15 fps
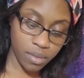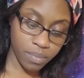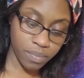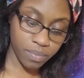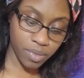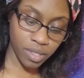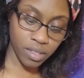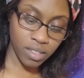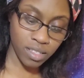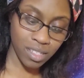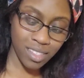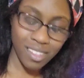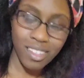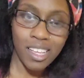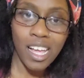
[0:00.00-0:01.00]
Um,
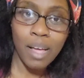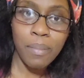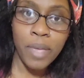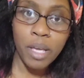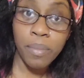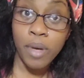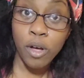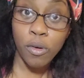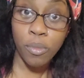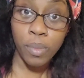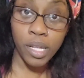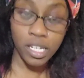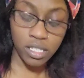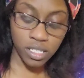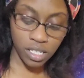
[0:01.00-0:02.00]
I make my
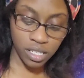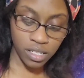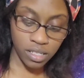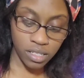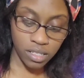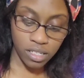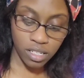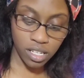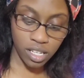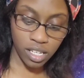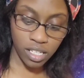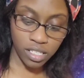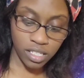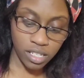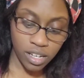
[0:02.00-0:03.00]
own medicine
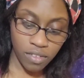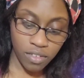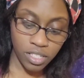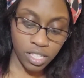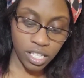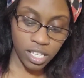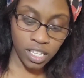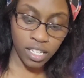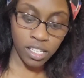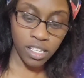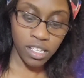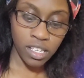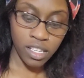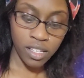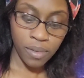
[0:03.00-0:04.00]
and
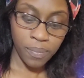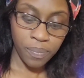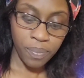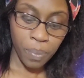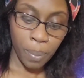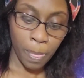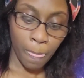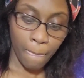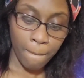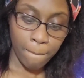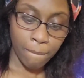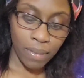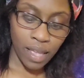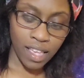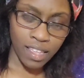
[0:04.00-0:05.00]
everything.
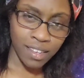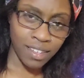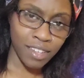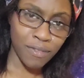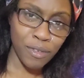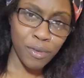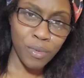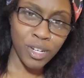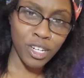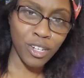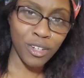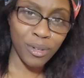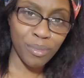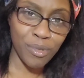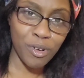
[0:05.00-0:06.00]
And if you
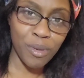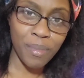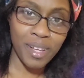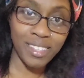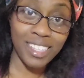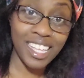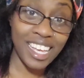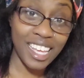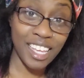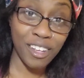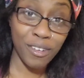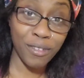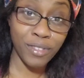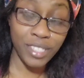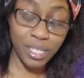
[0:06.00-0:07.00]
want to learn more about
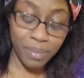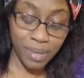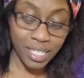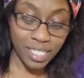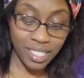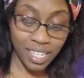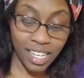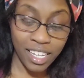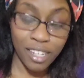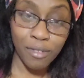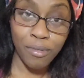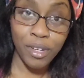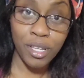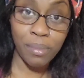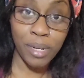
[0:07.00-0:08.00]
that, head over to my
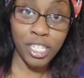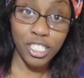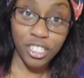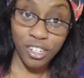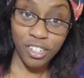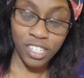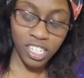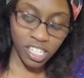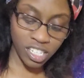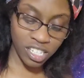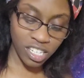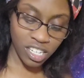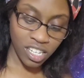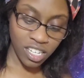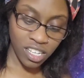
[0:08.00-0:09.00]
site and read my
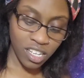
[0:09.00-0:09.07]
journey.